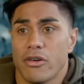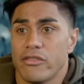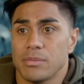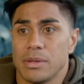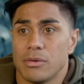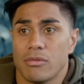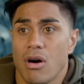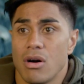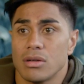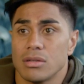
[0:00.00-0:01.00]
proving people
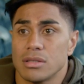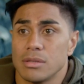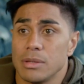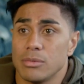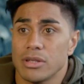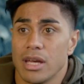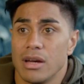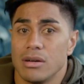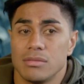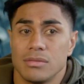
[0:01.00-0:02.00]
wrong. People
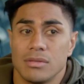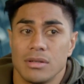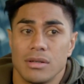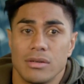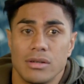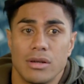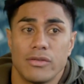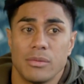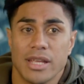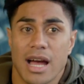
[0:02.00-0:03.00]
that, you know,
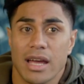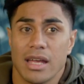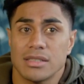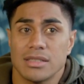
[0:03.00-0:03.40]
from a young age